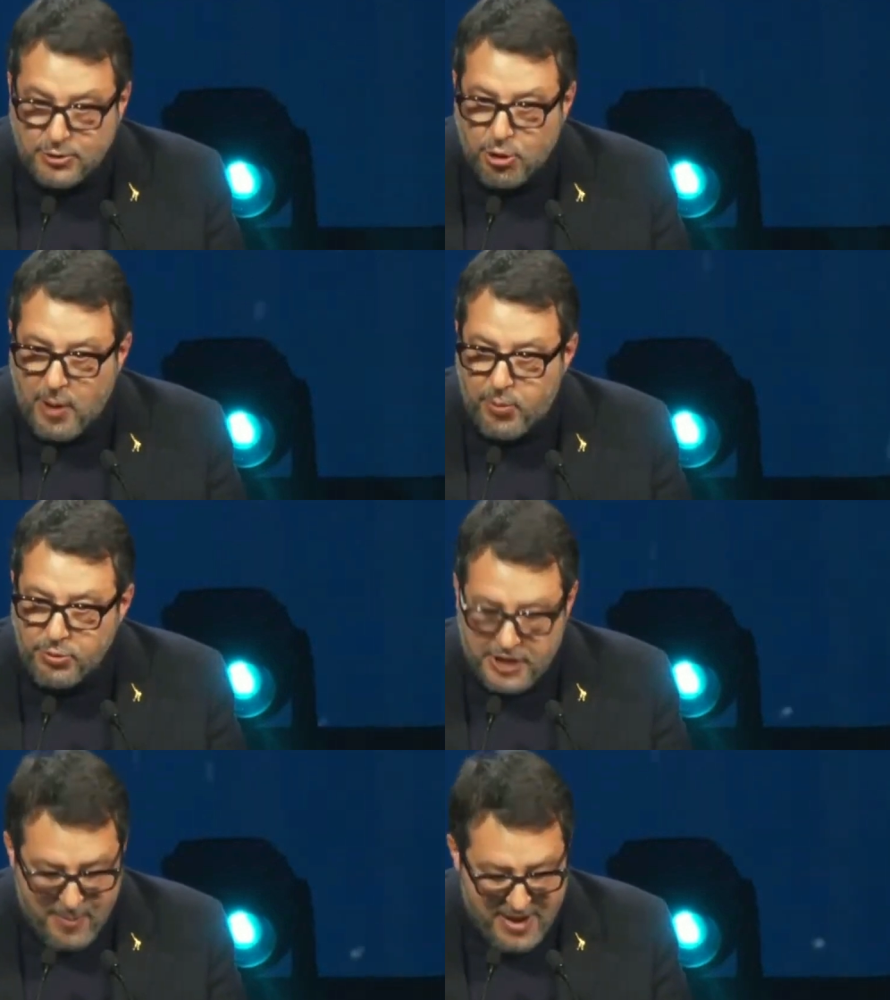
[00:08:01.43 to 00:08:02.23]
The
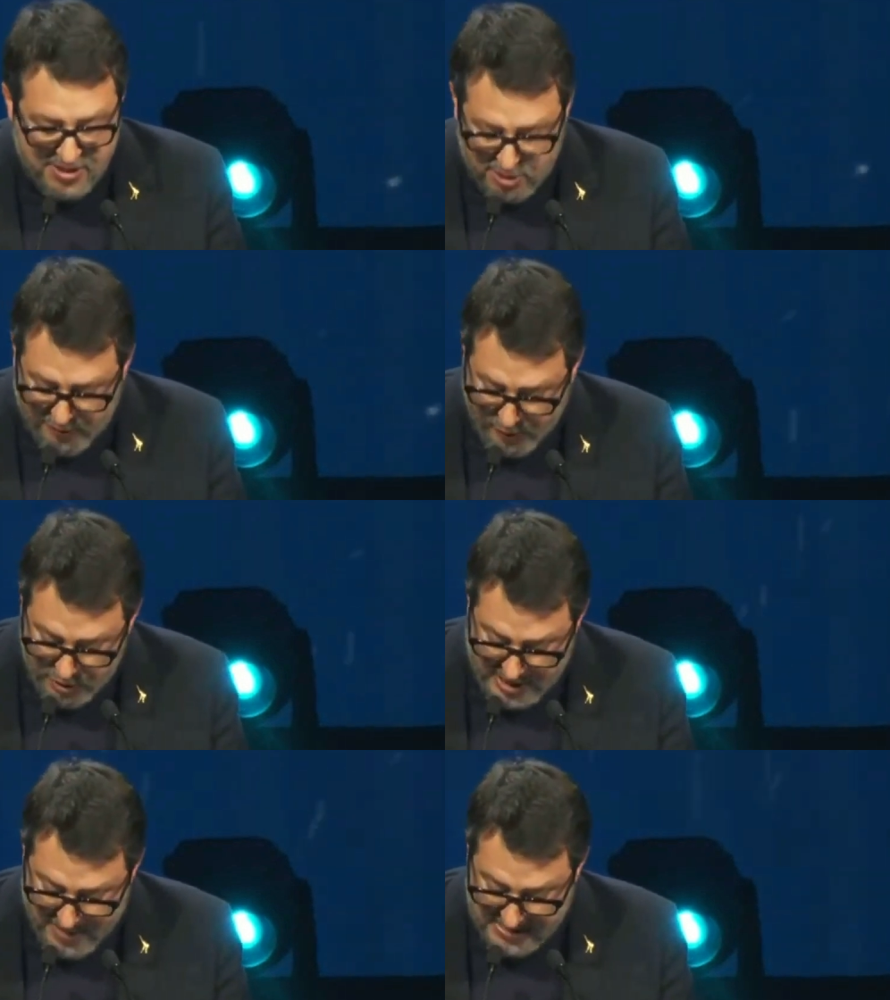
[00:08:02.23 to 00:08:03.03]
main event will
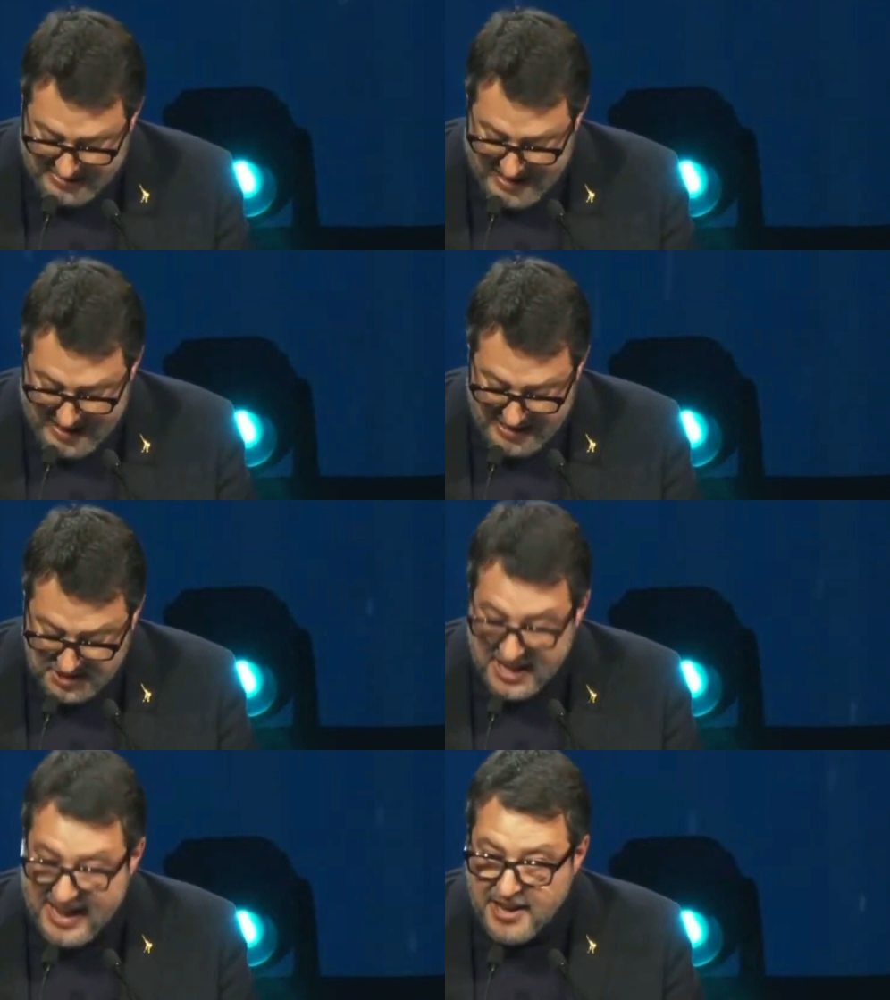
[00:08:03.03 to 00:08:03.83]
be in the Czech
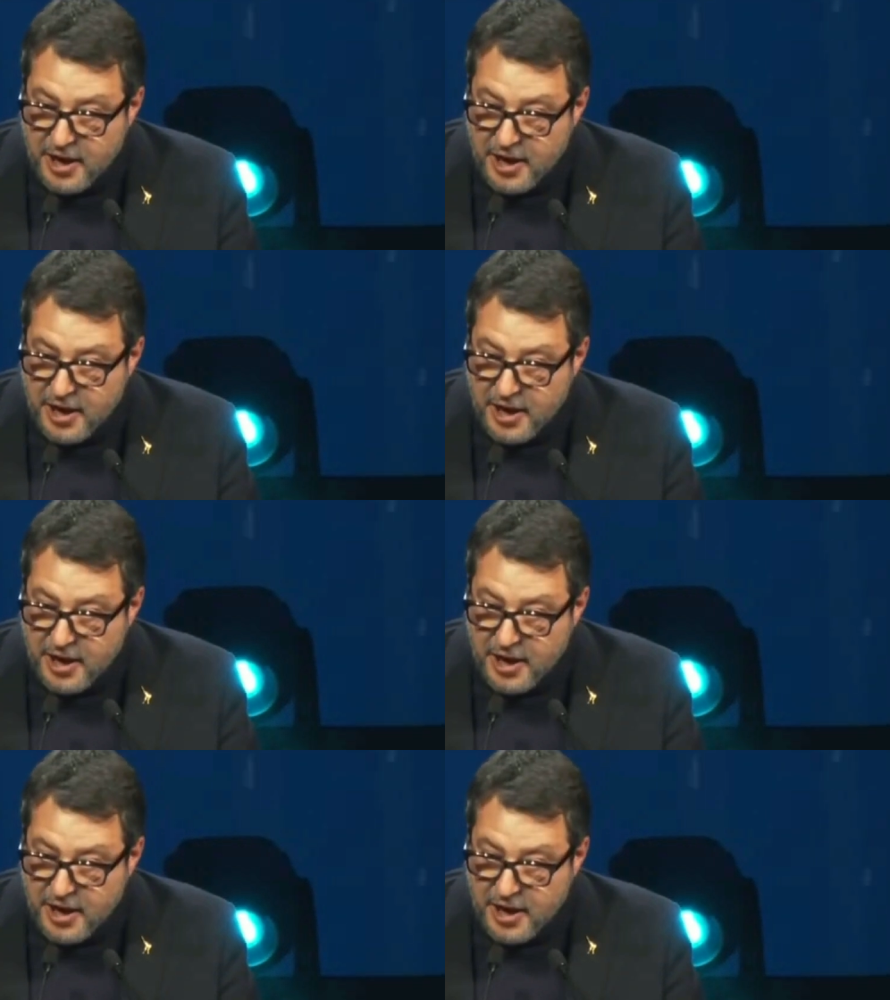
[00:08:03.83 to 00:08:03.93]
Republic.